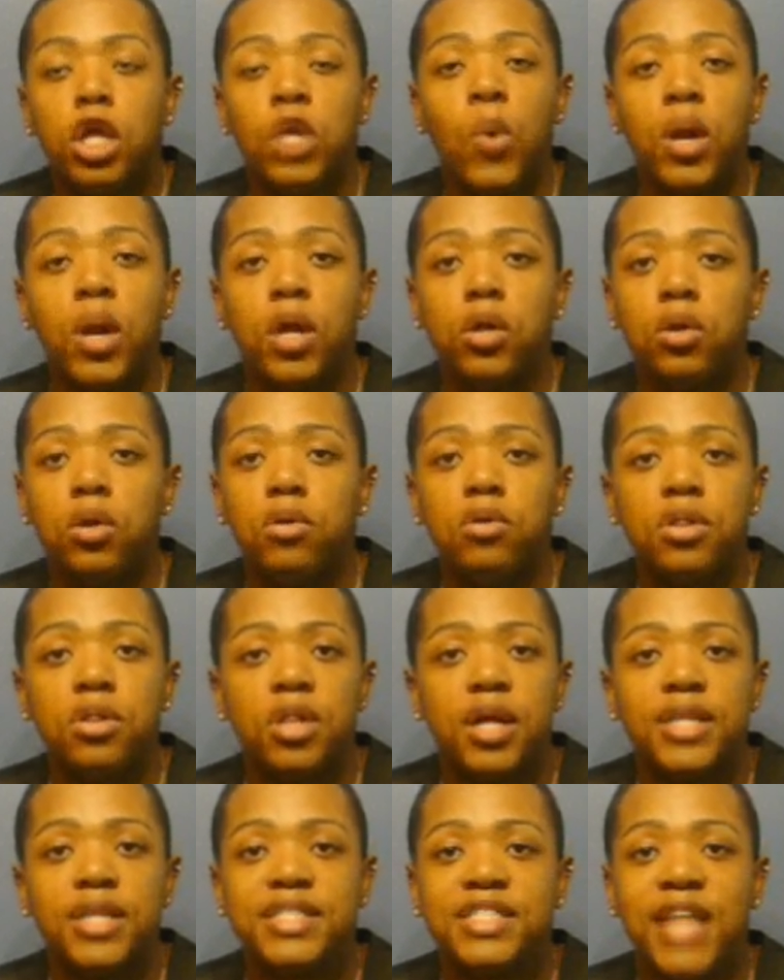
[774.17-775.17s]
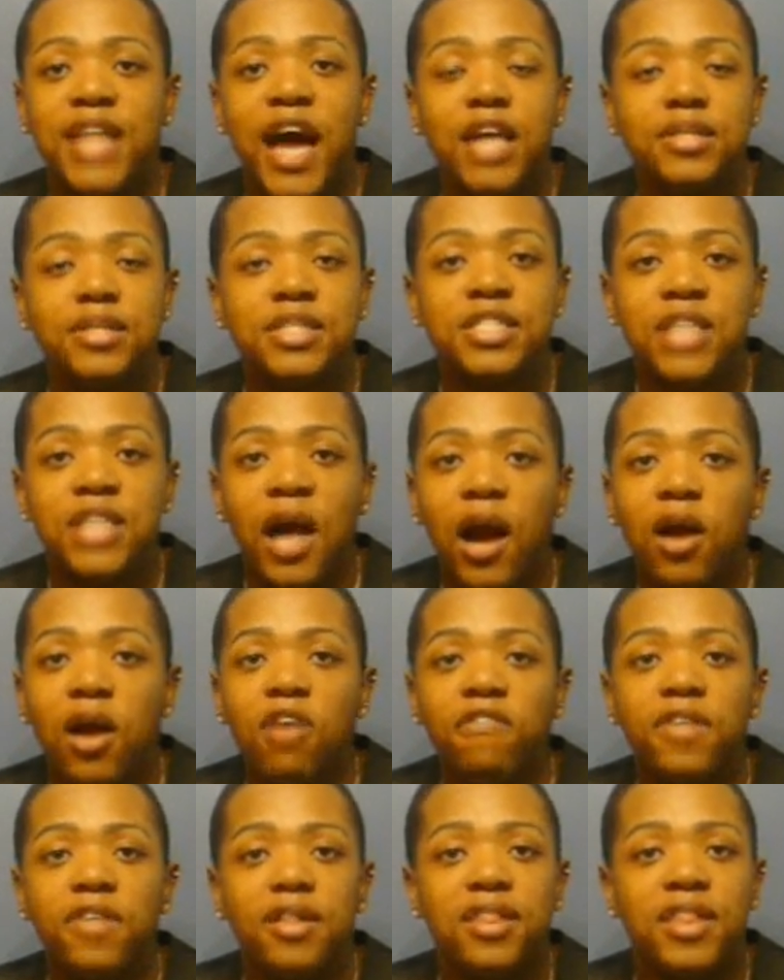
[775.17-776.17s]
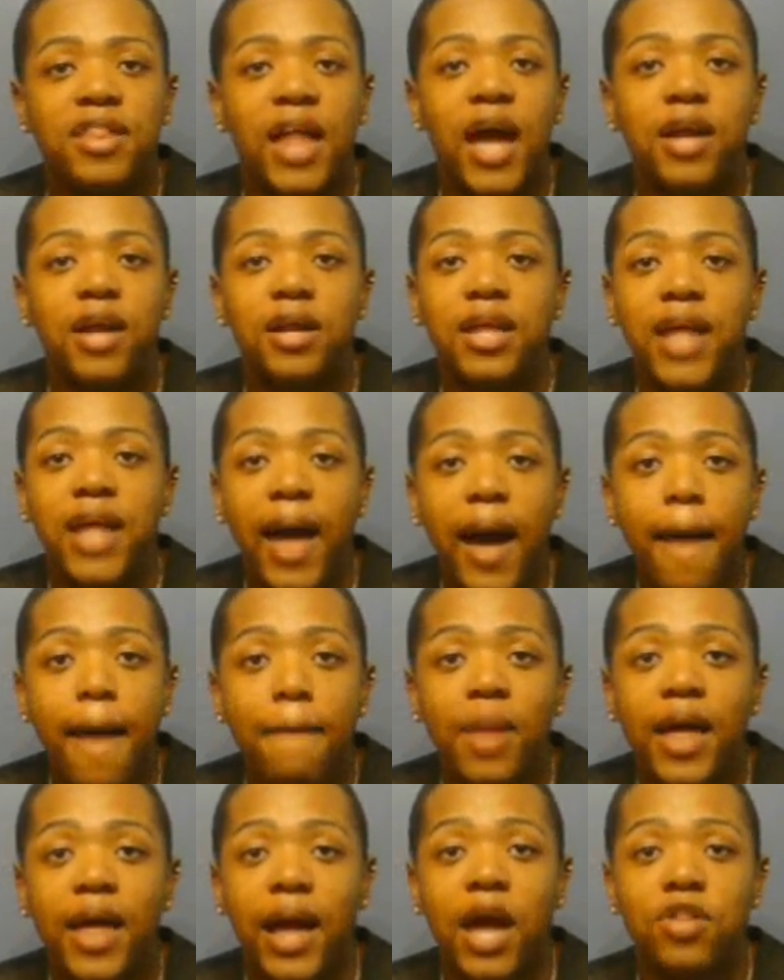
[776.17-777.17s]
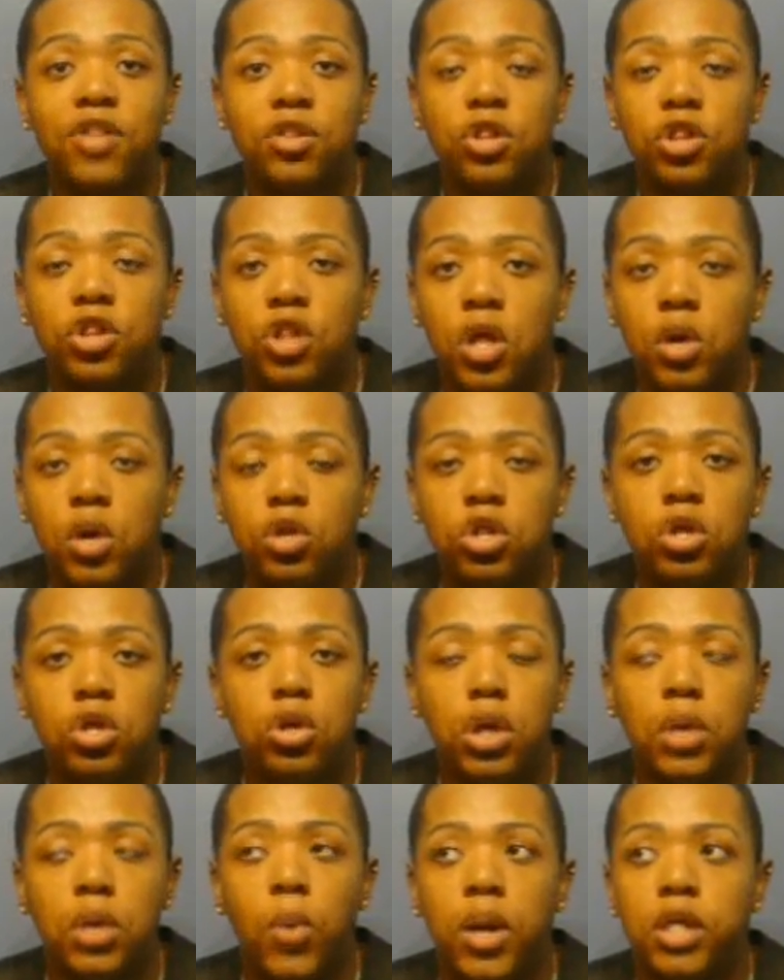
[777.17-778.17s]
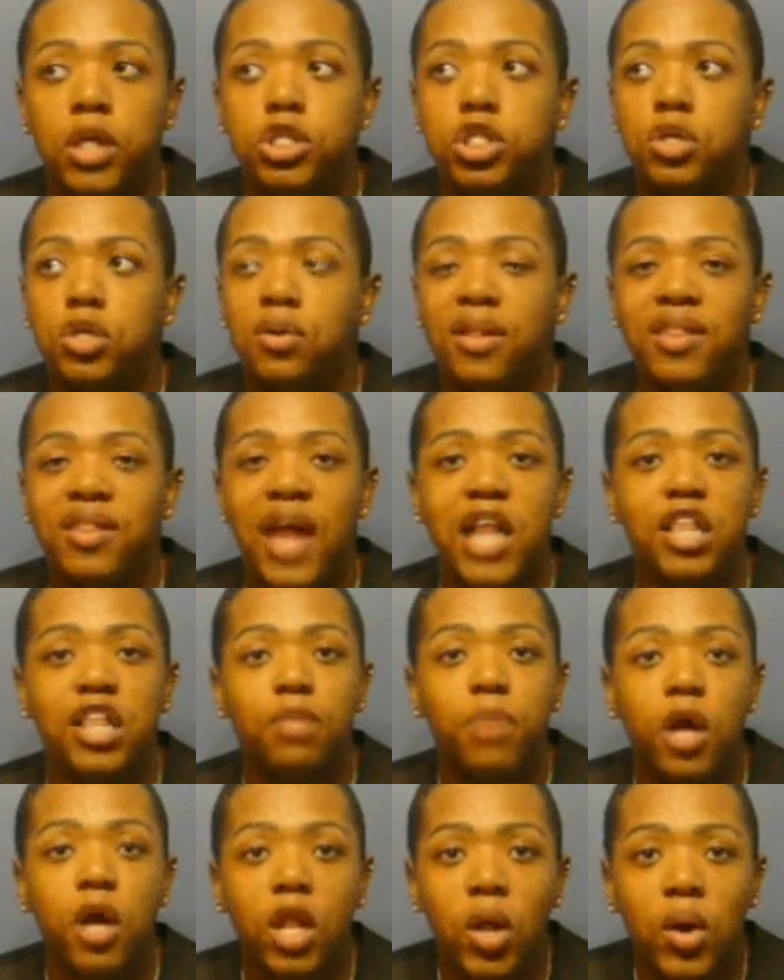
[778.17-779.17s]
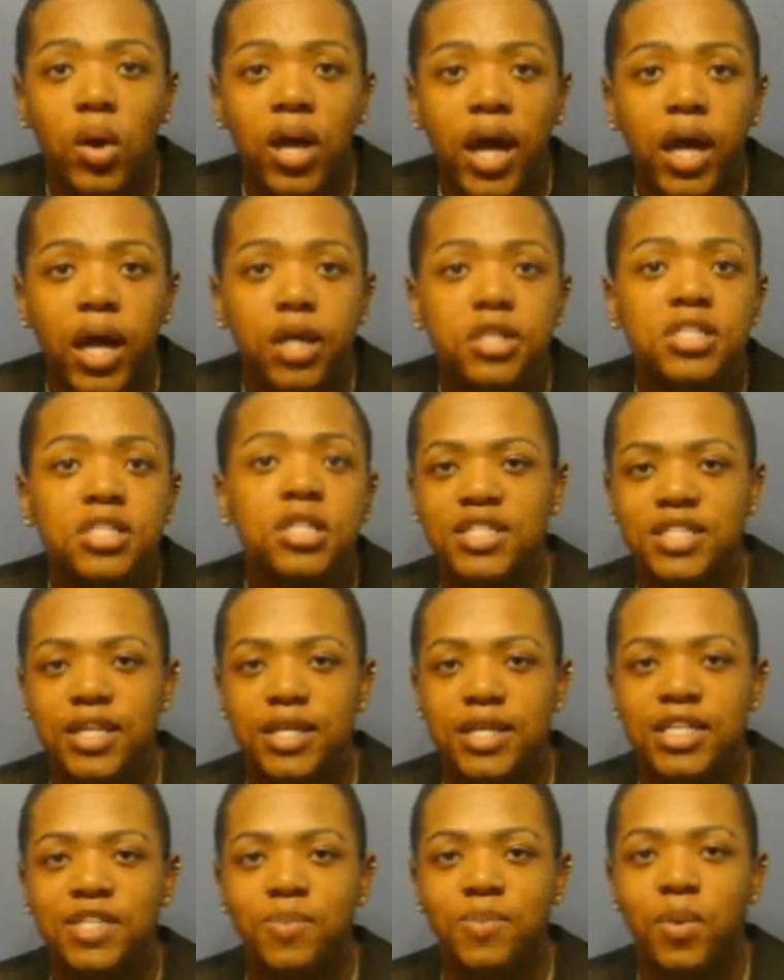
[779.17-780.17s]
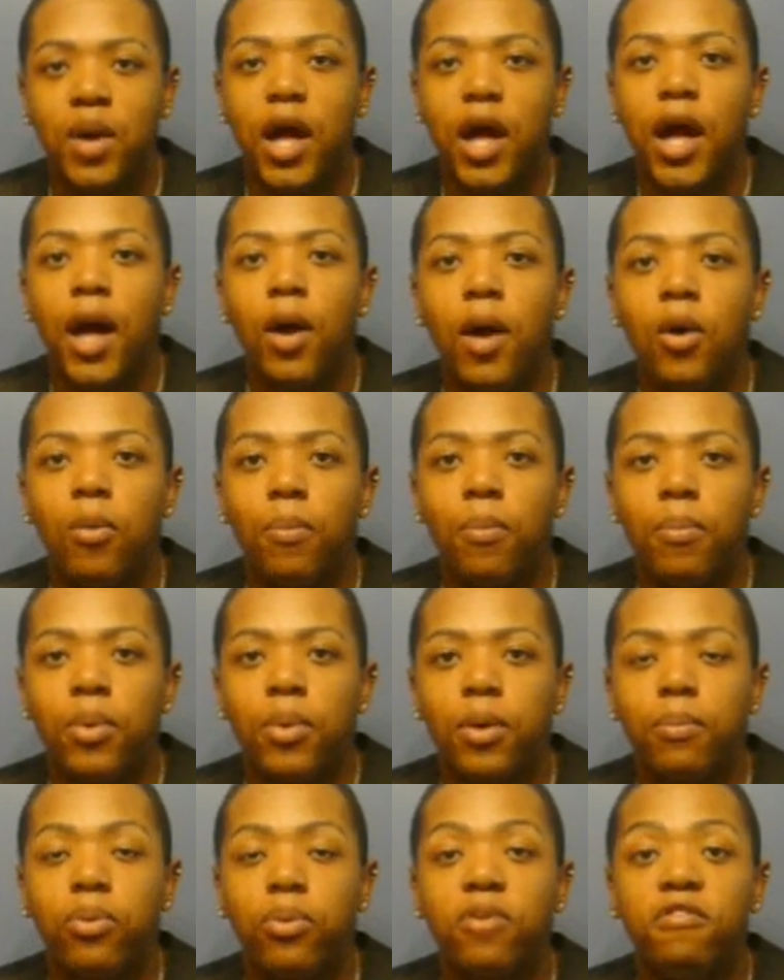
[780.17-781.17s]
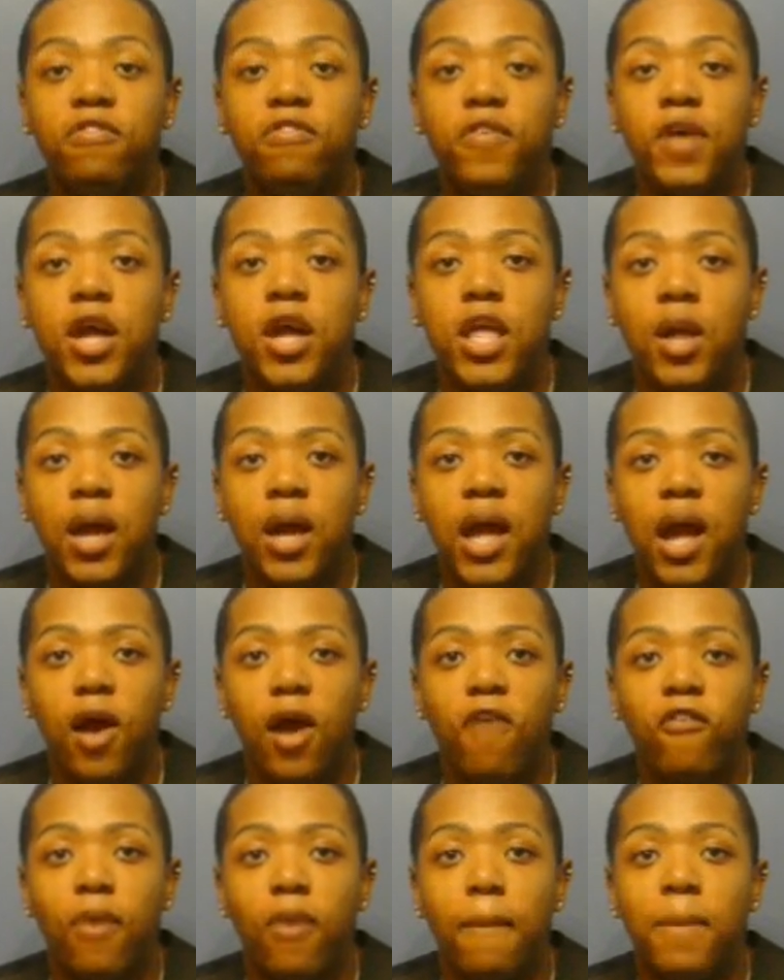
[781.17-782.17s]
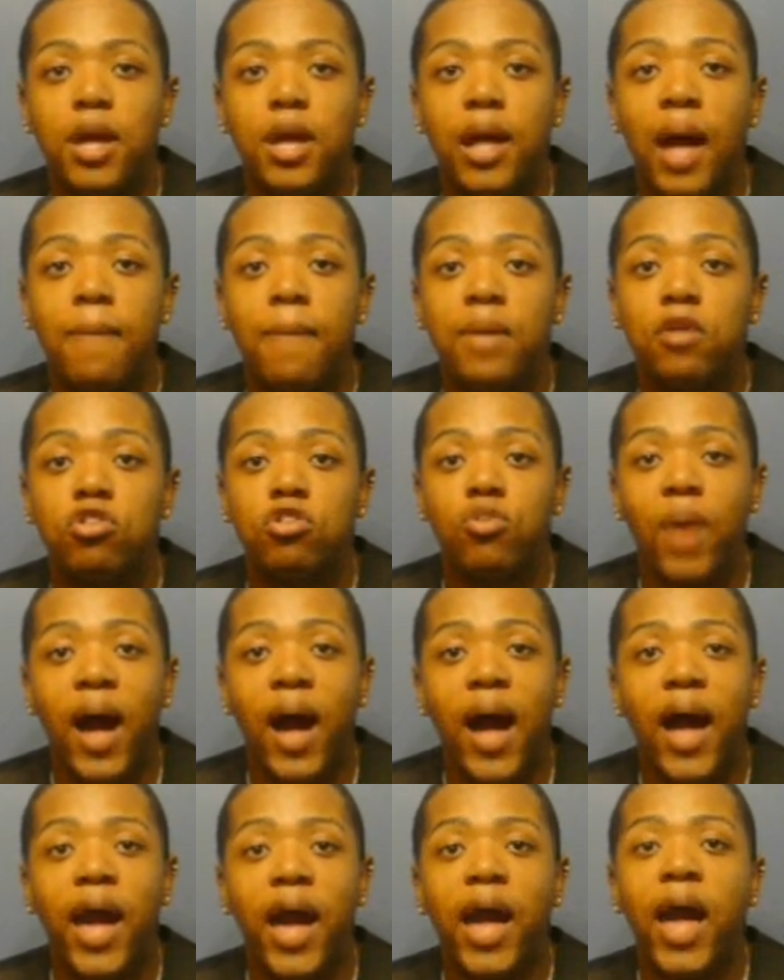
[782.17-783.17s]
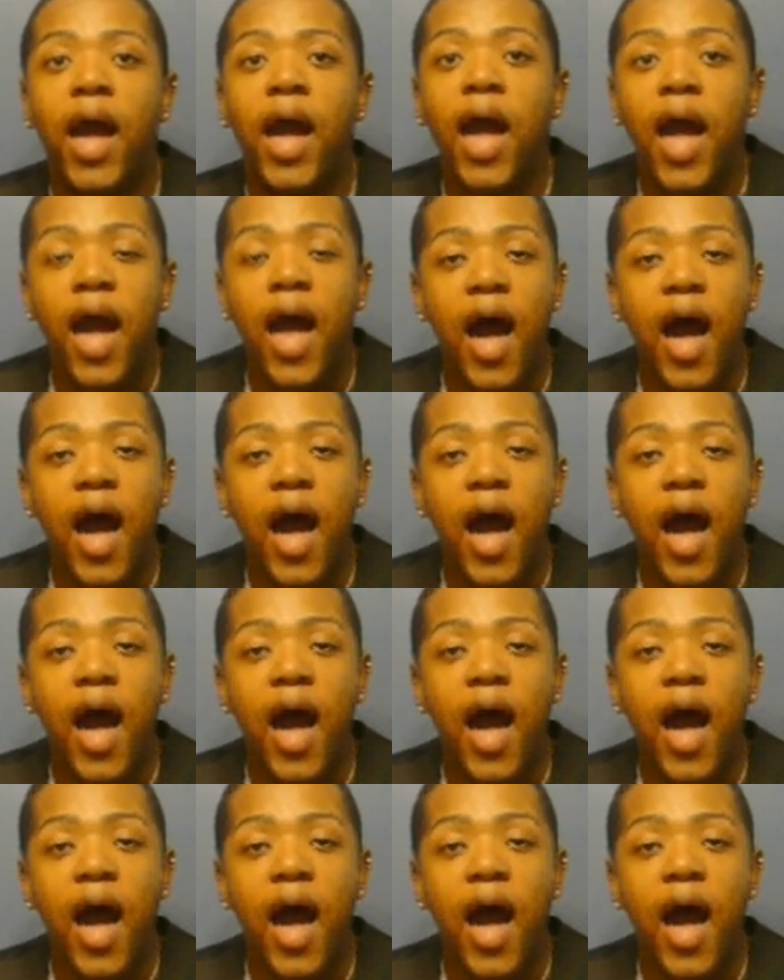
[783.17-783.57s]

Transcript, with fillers: You want to use a satin scarf, a satin cap like I just showed you. You want to do a satin pillowcase. Things will help prevent your hair from becoming dry.